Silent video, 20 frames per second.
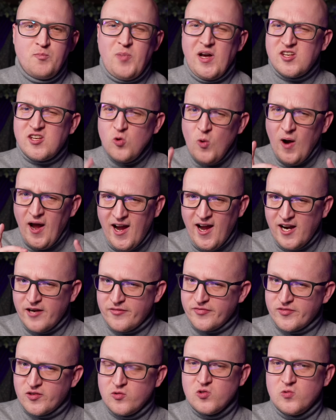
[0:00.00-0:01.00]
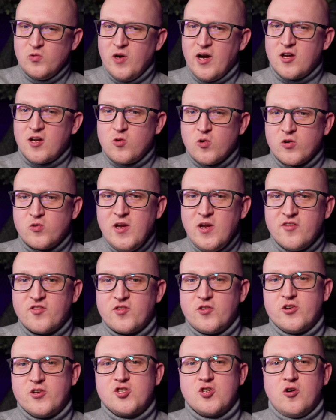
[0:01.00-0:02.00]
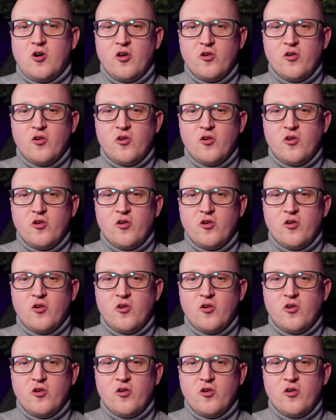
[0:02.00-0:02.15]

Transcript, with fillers: But you have to do a good research